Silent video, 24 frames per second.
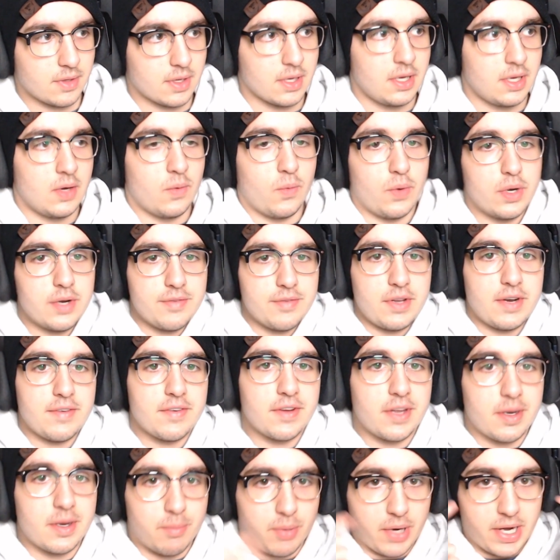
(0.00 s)
Wonder if they're ever
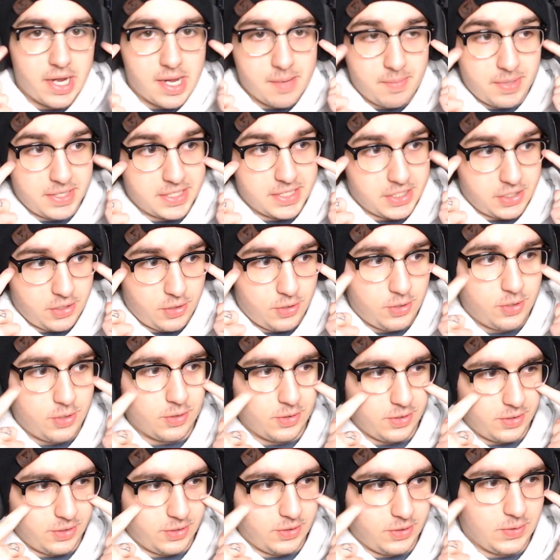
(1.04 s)
gonna bring up his new.
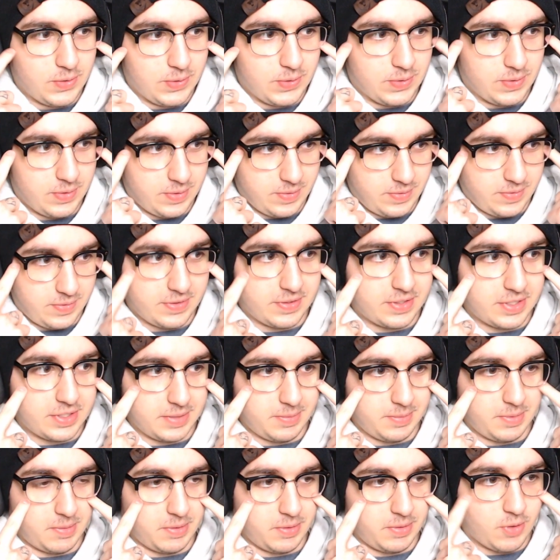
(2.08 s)
Well, to
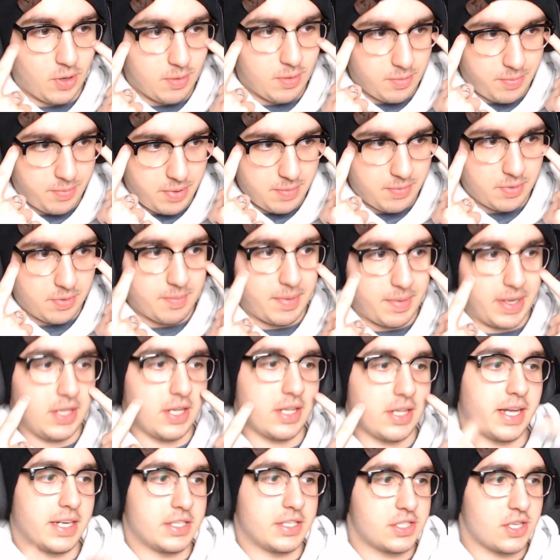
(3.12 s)
normal people, it might look
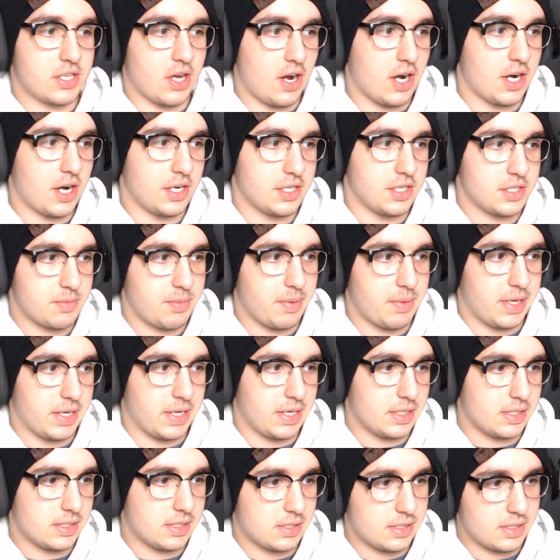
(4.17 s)
like scars, but
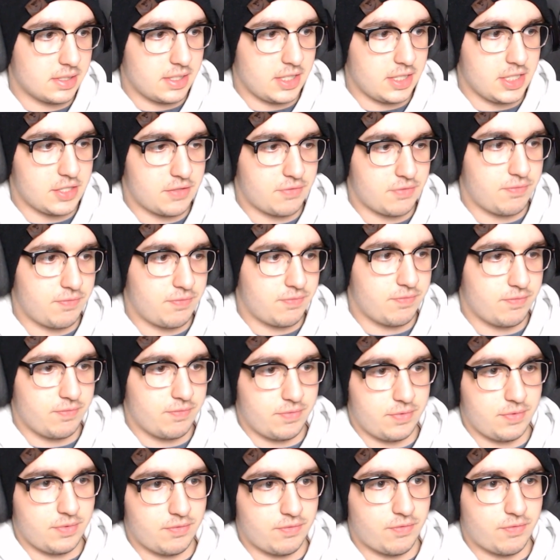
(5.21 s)
his
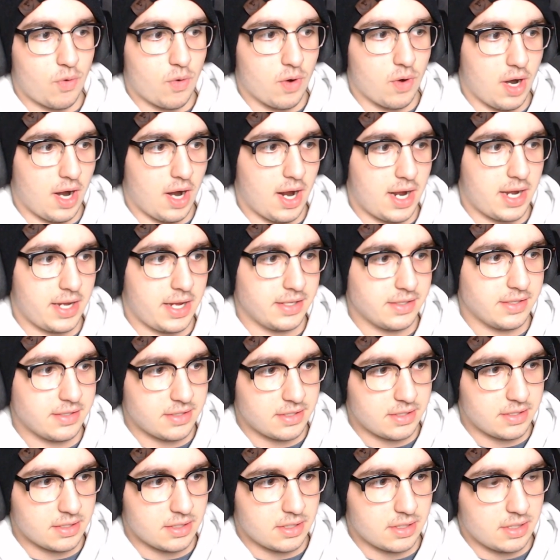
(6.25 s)
4 eyes.
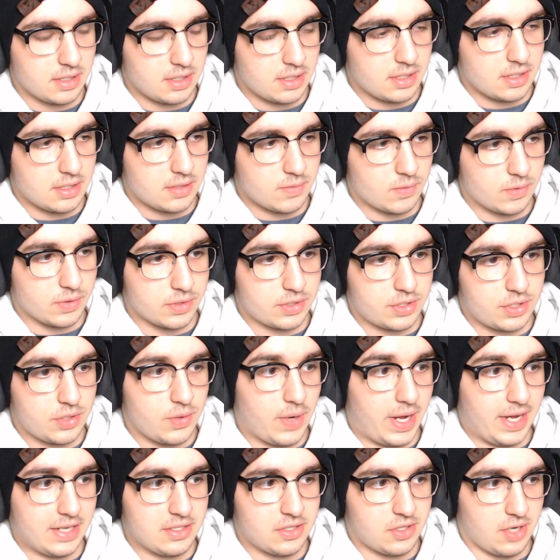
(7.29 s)
Well, it's 2 extra